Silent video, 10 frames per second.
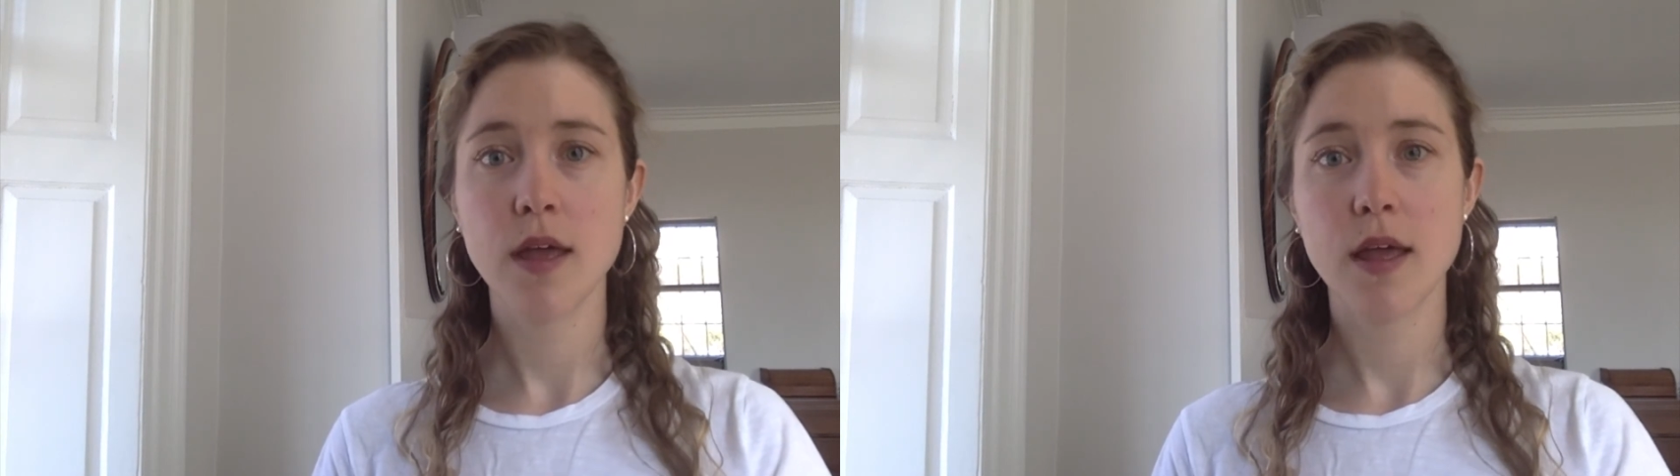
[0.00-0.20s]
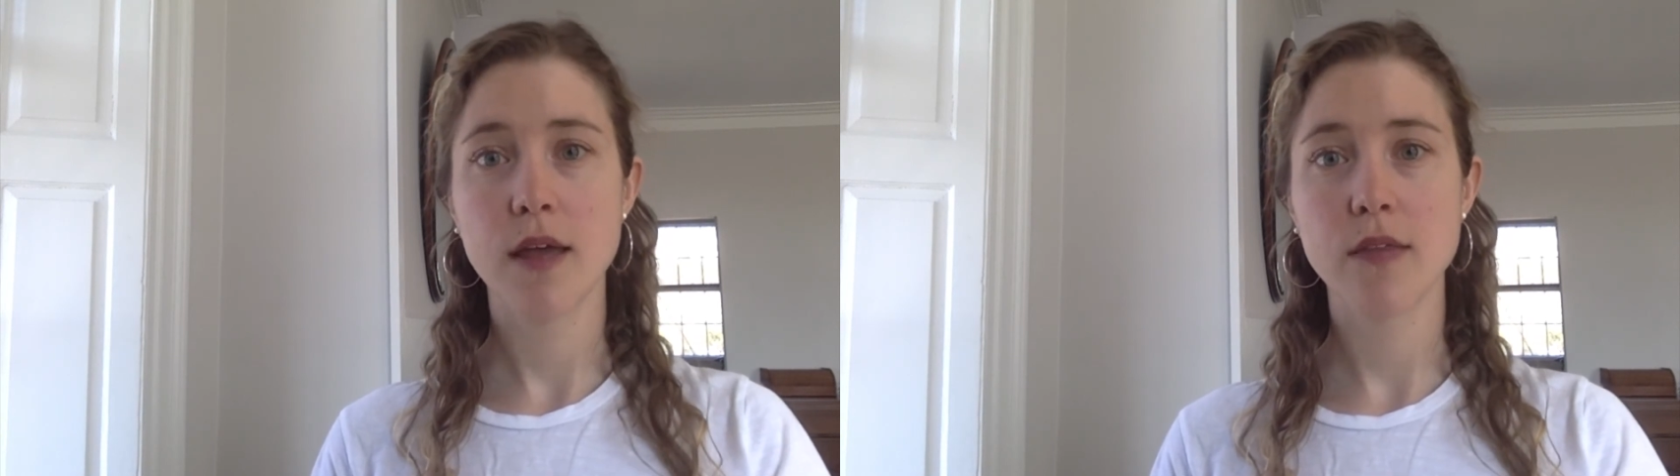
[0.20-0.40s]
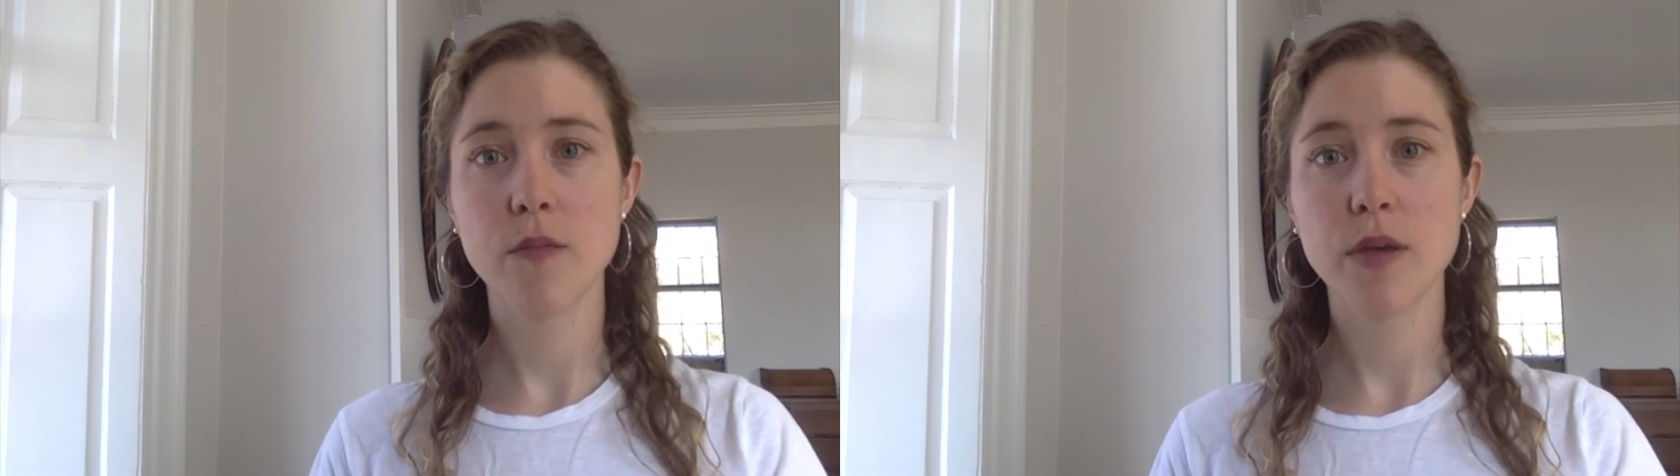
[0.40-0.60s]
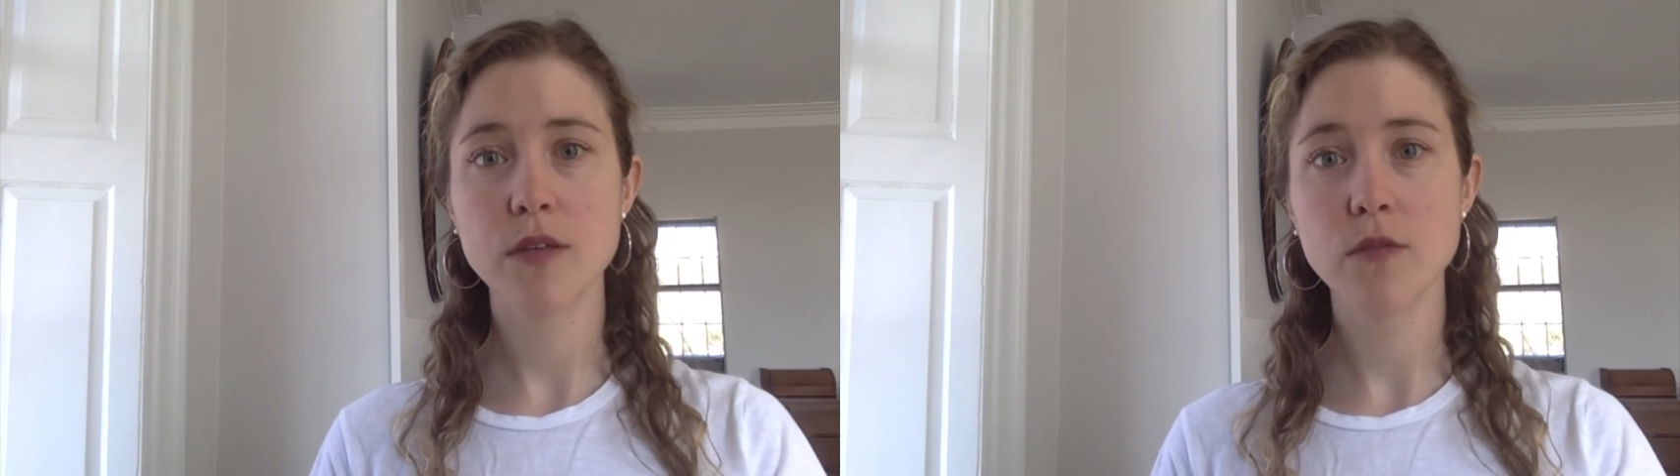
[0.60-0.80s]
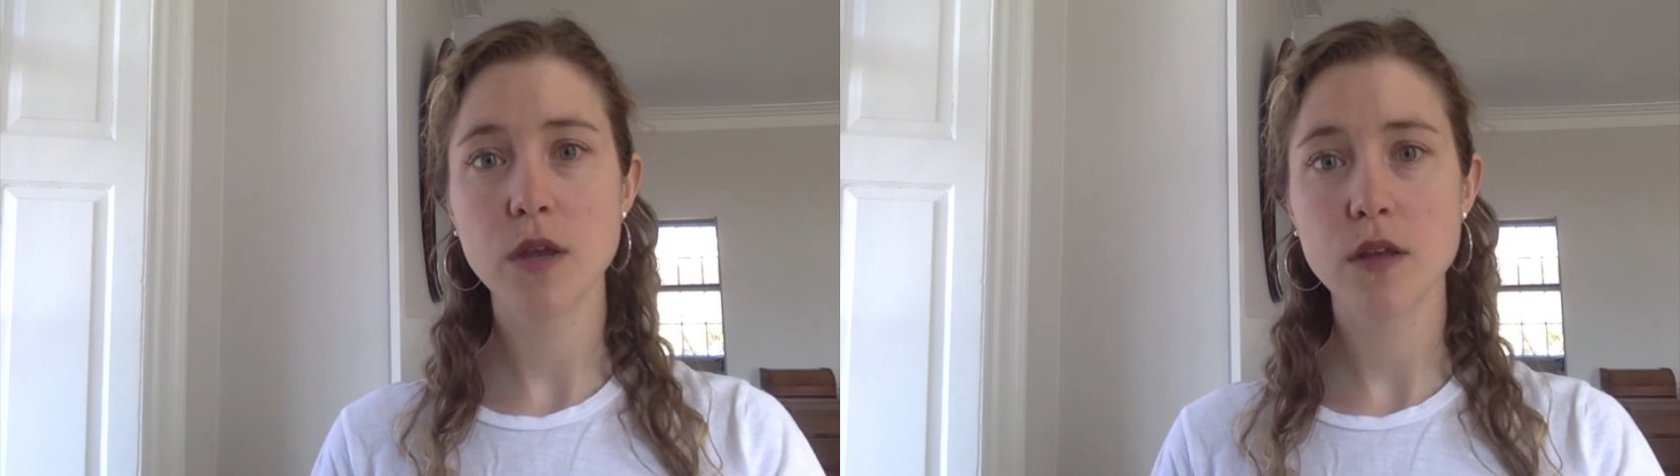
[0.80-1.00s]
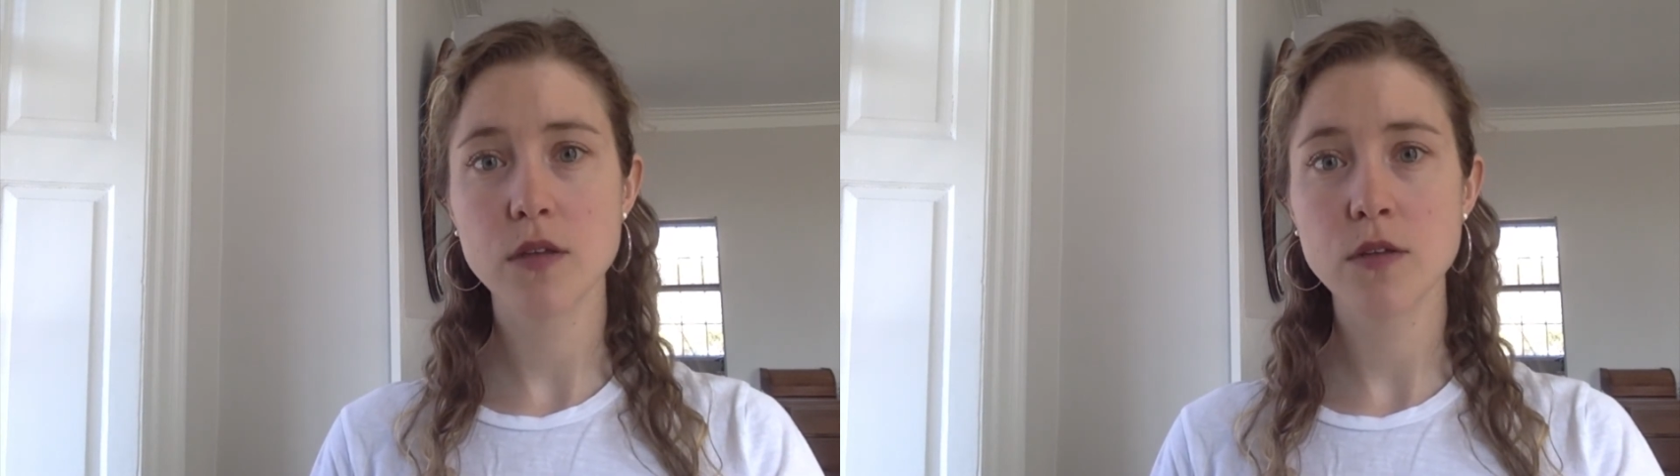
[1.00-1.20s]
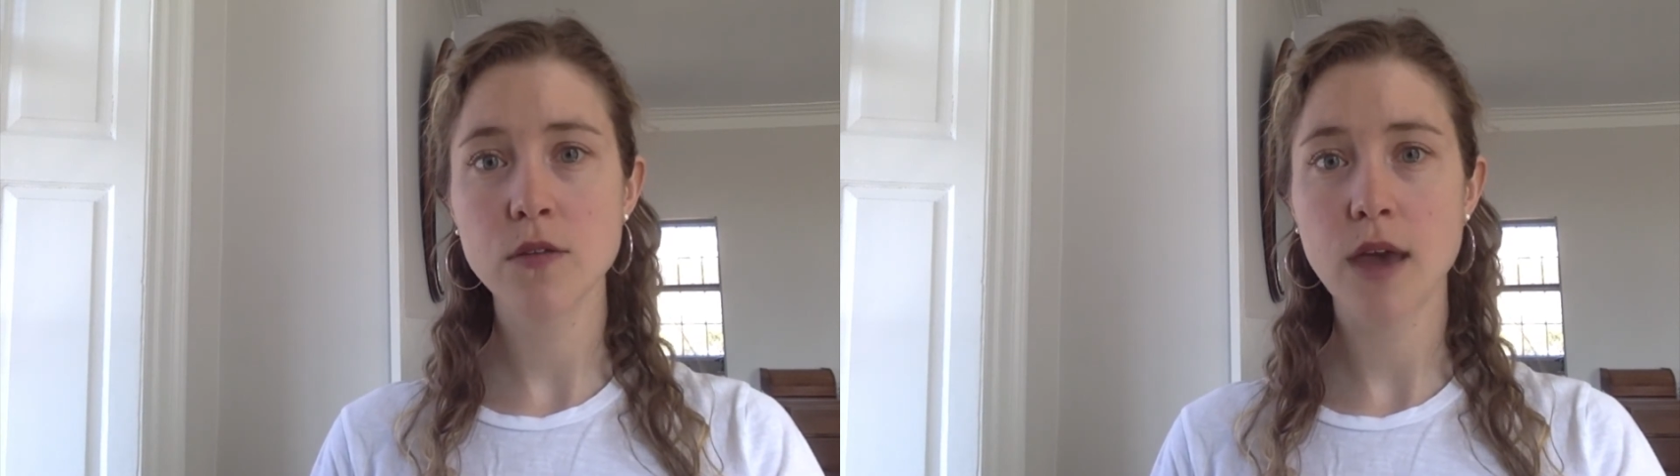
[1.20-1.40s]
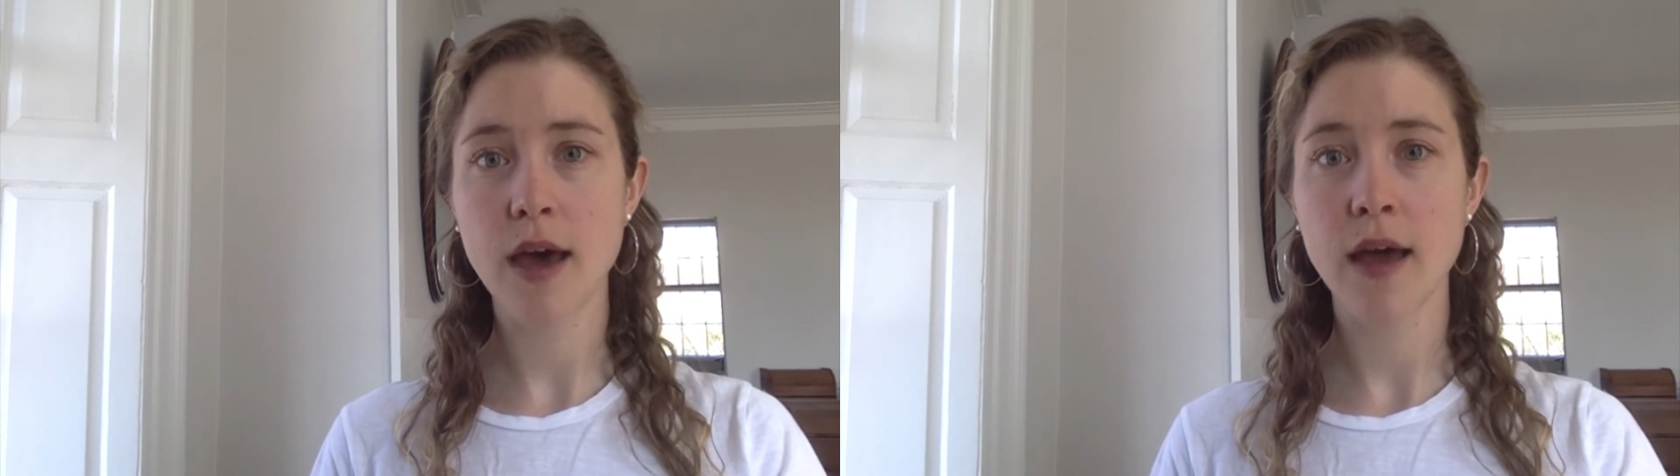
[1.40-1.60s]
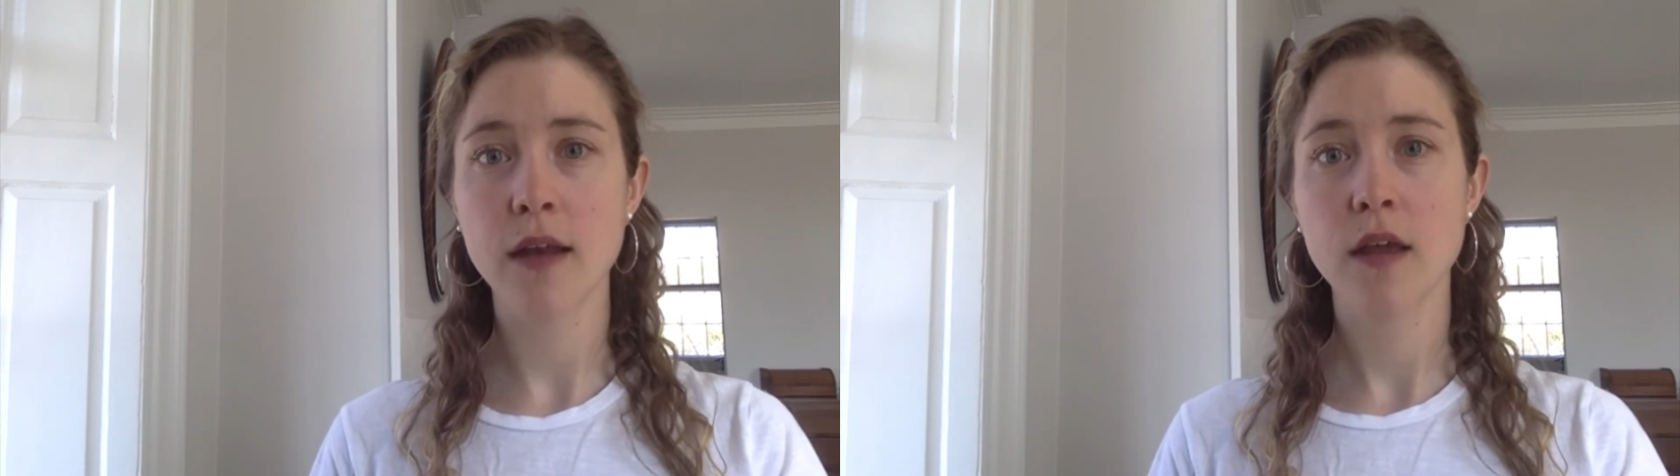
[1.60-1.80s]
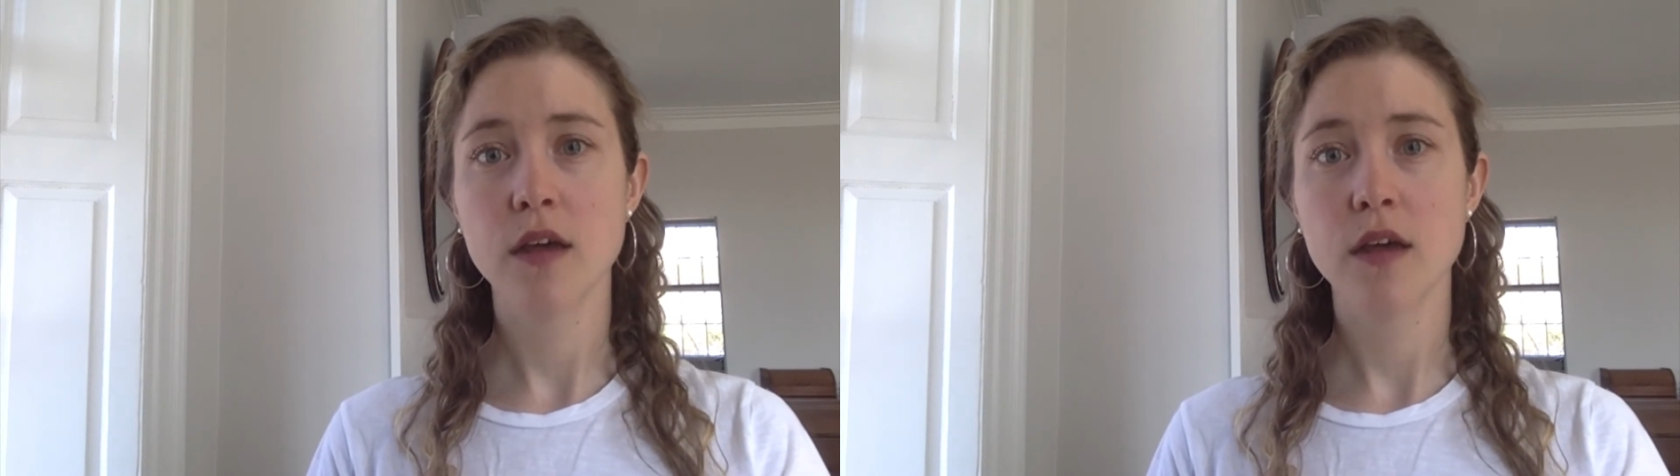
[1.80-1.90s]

And the best way to do that,